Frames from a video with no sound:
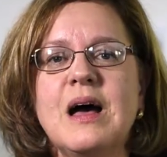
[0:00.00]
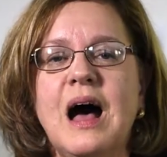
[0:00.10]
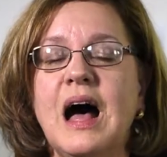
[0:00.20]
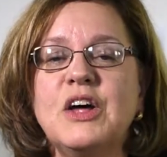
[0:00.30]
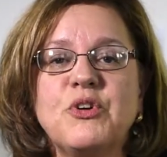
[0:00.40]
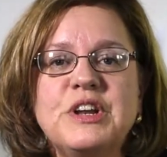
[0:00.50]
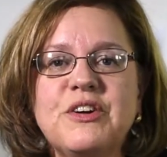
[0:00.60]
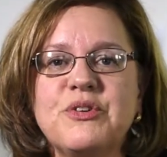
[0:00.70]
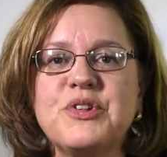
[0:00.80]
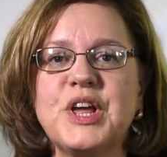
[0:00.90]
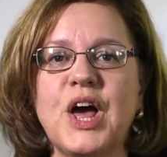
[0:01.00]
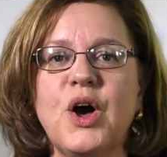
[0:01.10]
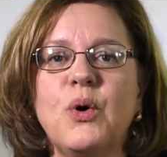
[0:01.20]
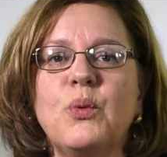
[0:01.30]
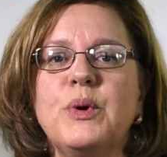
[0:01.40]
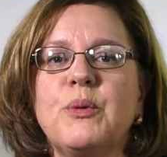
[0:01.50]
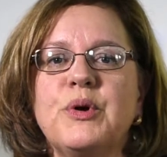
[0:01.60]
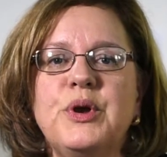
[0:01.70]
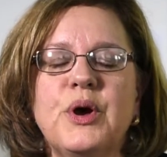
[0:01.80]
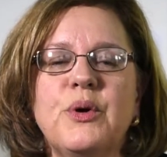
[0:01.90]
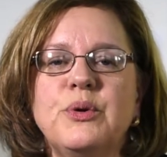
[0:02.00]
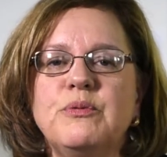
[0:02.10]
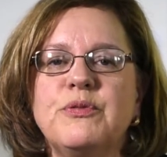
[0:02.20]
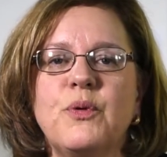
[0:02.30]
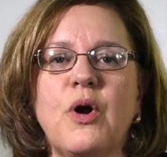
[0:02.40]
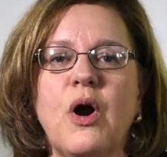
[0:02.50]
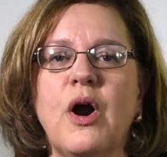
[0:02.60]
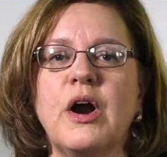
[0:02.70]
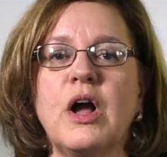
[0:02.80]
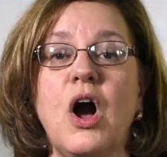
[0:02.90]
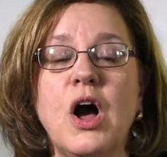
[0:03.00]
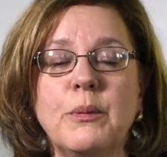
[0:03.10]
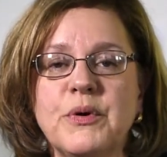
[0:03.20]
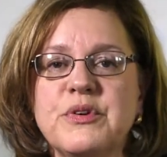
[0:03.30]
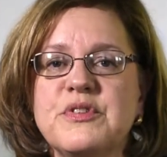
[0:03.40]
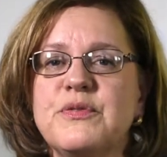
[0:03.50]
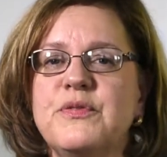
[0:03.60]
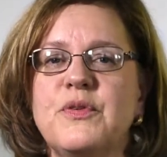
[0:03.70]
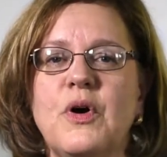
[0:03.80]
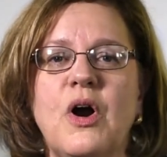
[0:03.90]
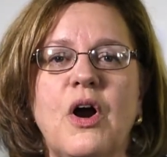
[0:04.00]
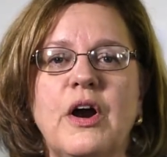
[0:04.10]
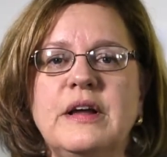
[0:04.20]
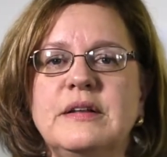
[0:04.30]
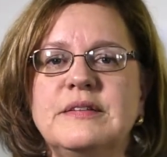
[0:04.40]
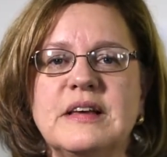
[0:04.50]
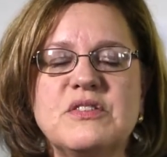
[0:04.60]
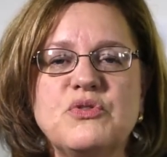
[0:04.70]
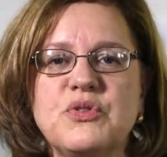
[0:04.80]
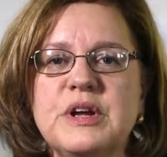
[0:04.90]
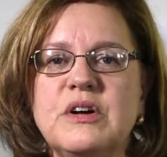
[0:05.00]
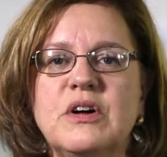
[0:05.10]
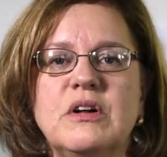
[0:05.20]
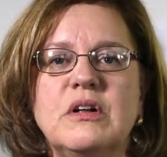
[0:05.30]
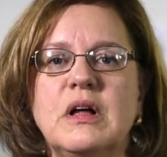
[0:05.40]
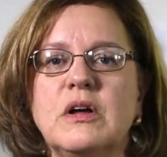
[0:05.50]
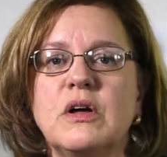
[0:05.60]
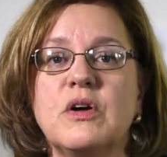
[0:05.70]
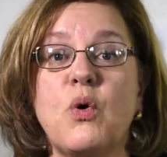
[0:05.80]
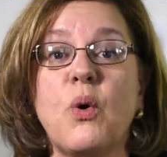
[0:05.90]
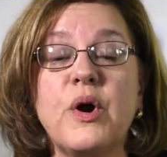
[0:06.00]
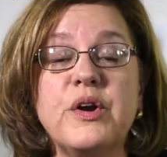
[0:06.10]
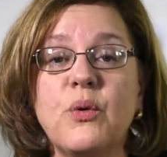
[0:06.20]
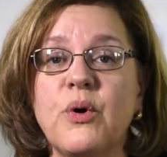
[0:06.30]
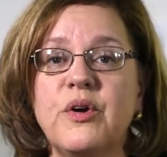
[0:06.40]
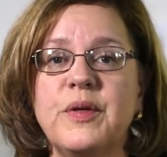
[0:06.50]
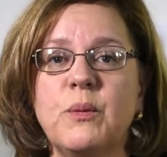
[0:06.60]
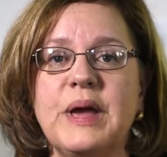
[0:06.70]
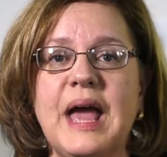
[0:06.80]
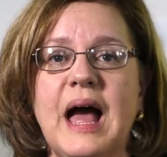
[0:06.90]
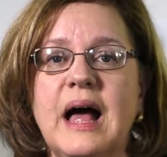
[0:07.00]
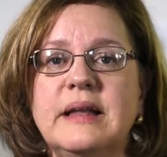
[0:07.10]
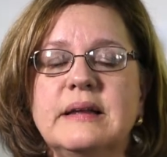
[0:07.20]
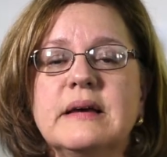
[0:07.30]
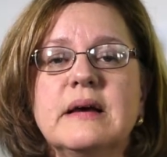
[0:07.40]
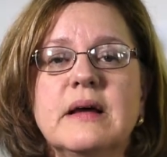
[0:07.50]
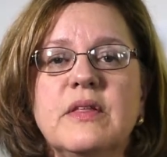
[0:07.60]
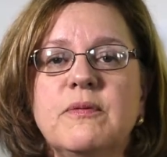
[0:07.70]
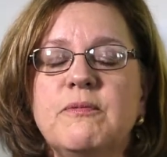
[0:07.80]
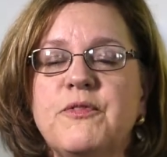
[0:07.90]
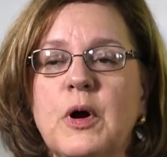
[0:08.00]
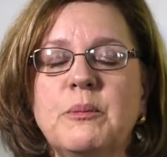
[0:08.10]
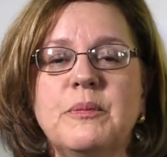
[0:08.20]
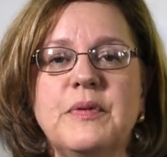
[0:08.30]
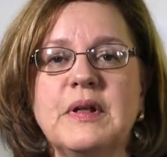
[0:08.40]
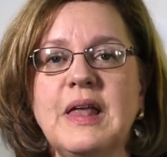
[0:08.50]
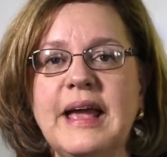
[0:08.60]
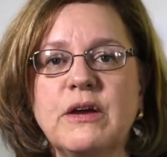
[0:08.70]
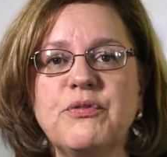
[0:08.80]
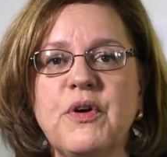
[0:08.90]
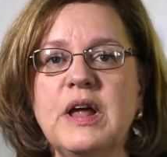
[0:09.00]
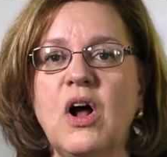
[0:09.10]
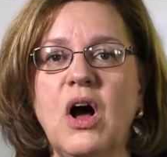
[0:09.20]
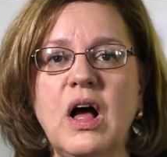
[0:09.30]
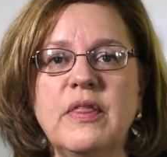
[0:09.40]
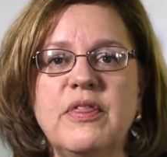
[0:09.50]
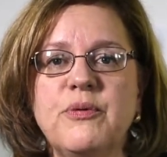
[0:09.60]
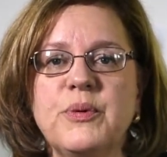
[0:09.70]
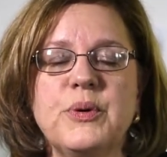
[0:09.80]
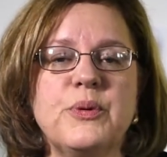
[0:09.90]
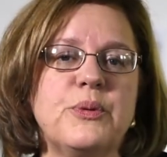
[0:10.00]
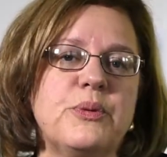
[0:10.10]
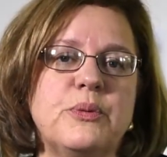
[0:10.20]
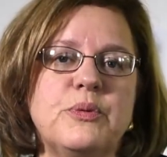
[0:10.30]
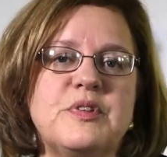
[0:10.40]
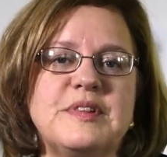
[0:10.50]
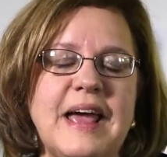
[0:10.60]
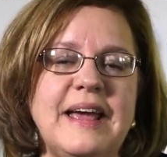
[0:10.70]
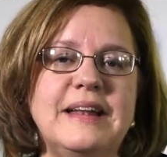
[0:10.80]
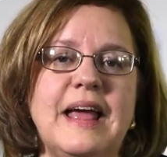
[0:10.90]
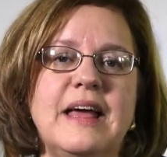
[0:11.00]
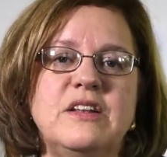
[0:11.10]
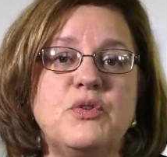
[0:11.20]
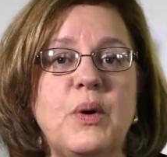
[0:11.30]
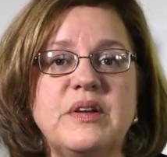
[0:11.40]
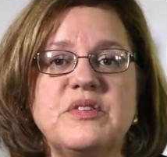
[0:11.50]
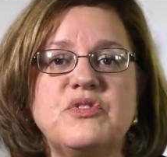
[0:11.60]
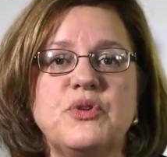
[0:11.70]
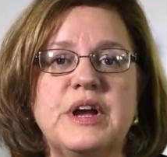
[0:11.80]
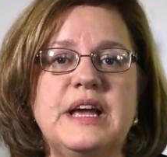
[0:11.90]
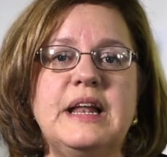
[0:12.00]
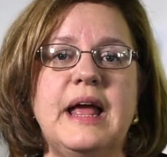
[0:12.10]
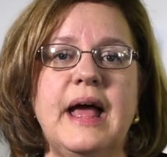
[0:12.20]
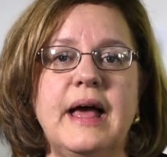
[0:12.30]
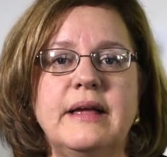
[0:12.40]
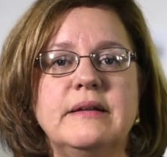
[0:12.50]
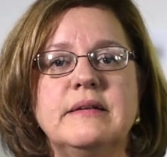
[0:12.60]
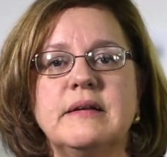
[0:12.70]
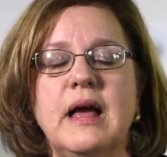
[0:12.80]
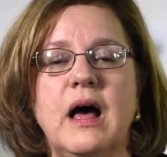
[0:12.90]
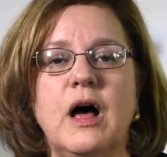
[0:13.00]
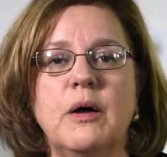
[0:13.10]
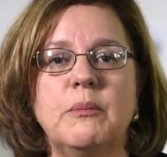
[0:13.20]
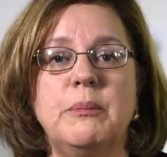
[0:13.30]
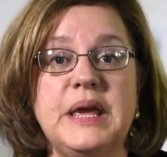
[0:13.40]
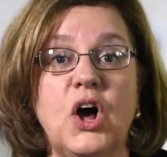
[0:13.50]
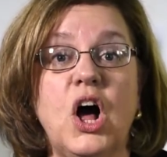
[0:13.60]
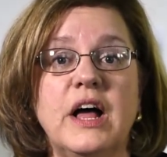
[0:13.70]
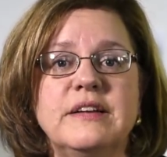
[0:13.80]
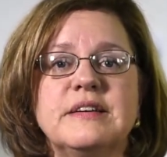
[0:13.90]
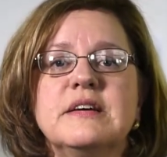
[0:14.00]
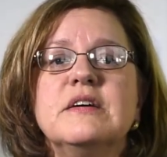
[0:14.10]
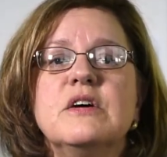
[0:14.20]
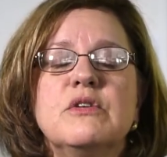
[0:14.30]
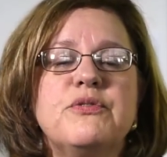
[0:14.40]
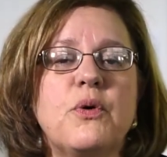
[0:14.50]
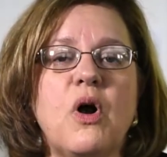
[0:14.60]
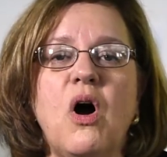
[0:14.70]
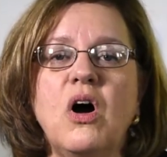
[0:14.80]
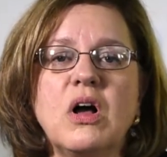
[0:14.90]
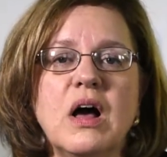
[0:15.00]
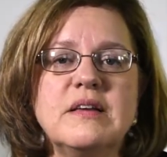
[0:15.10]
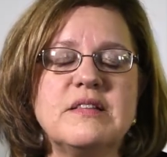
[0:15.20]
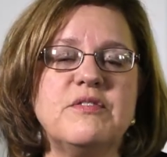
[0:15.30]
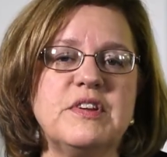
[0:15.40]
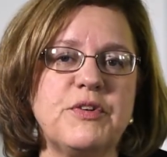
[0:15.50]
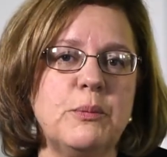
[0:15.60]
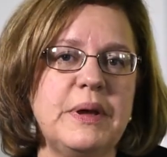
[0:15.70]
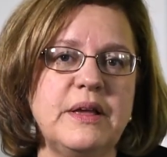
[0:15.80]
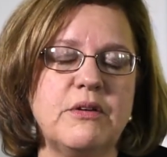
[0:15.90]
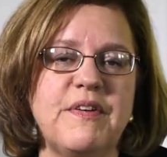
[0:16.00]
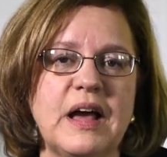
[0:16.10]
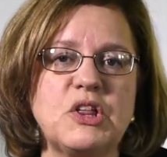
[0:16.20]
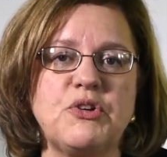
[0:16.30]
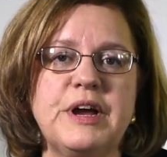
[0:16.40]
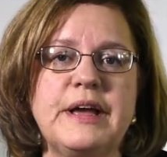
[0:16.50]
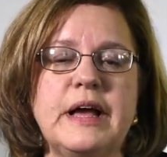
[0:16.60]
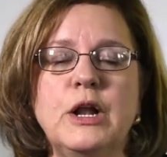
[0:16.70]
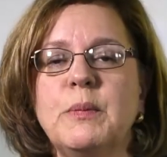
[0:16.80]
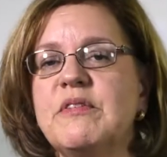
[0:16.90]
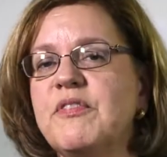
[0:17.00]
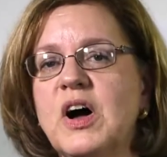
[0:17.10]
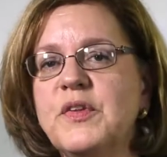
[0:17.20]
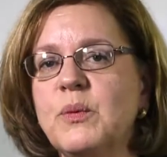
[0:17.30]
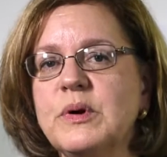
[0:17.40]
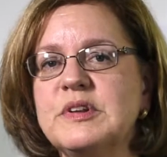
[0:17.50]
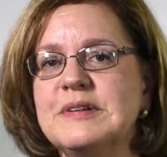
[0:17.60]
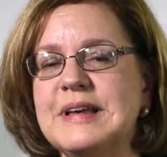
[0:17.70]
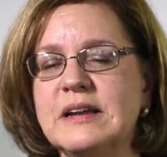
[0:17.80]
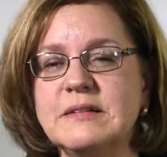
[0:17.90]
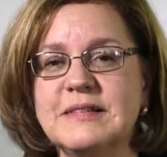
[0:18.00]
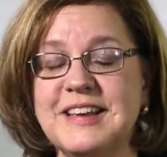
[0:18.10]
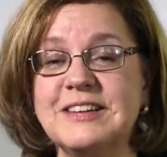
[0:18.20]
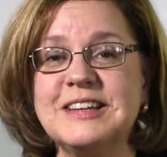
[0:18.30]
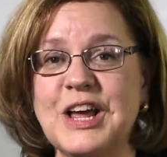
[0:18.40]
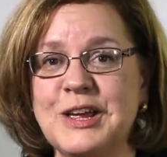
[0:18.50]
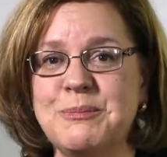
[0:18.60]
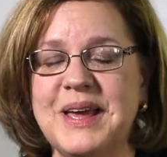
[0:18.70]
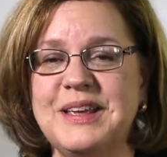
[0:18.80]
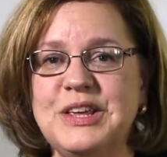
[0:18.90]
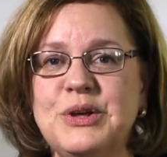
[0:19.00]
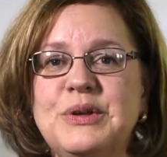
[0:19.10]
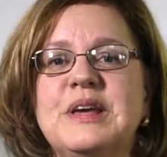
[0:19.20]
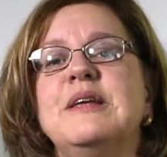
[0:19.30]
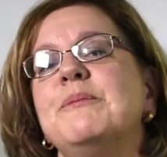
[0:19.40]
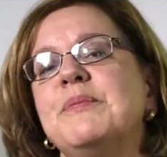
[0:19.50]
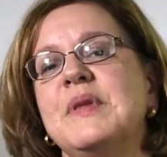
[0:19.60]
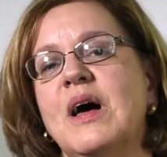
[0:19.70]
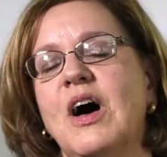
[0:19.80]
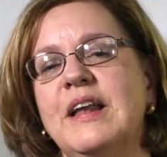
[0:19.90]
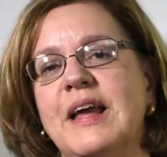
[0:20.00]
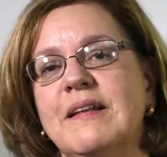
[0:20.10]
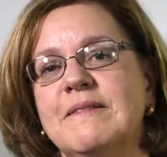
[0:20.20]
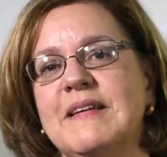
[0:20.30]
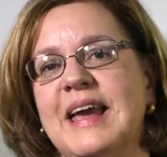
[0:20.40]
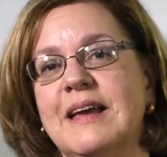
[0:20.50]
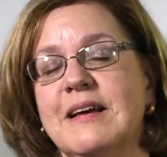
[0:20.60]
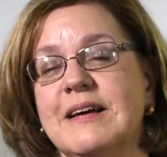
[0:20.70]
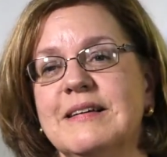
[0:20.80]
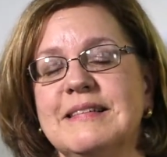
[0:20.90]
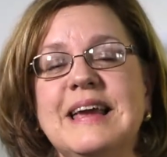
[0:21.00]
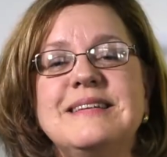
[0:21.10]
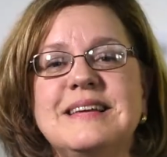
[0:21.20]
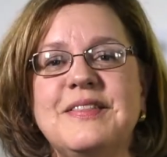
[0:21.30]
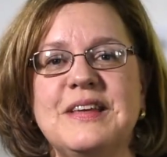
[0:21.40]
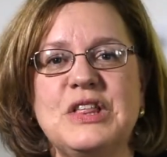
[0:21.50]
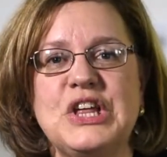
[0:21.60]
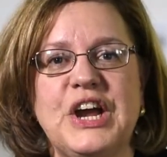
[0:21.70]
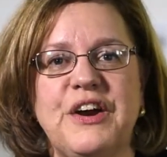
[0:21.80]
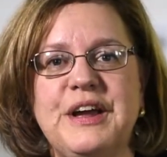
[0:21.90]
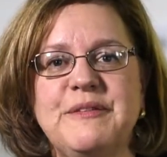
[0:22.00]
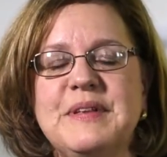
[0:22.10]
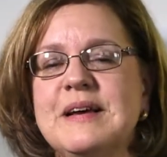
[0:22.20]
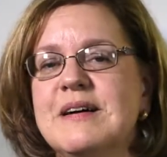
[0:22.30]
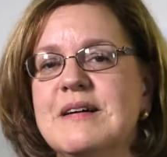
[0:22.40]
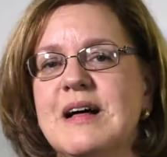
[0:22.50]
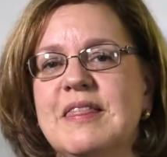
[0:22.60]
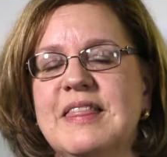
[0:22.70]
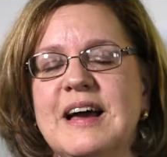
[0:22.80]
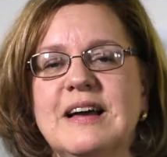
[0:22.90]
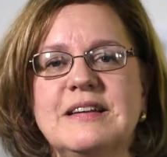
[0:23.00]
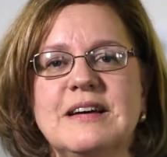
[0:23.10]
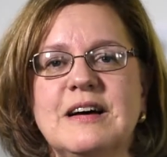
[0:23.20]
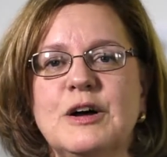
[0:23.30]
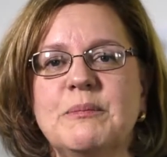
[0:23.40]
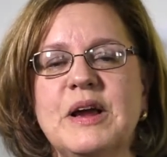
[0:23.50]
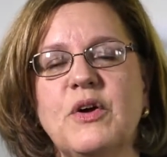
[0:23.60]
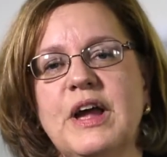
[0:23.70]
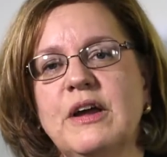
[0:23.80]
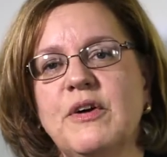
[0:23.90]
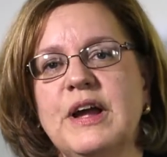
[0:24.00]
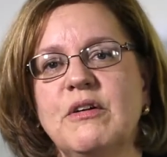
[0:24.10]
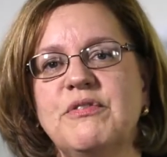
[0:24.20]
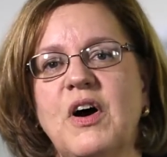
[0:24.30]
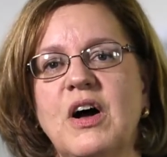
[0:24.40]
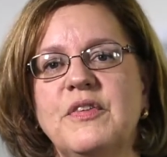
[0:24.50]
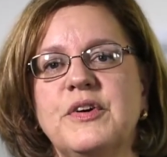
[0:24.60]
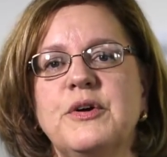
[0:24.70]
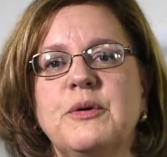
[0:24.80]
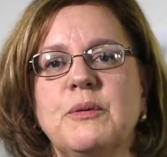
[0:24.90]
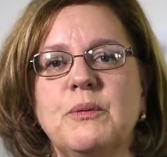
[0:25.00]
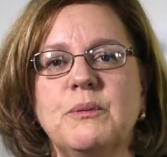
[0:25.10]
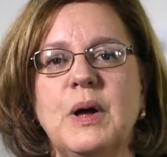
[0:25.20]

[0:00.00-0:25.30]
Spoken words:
100 years ago, we were known for our commerce, for our industrial corridor that we had from the lakefront on through State and 12th Street and beyond, for all kinds of different manufacturing. I know my father worked at Teledyne Penn Union on 18th and Cherry, that my great-grandfather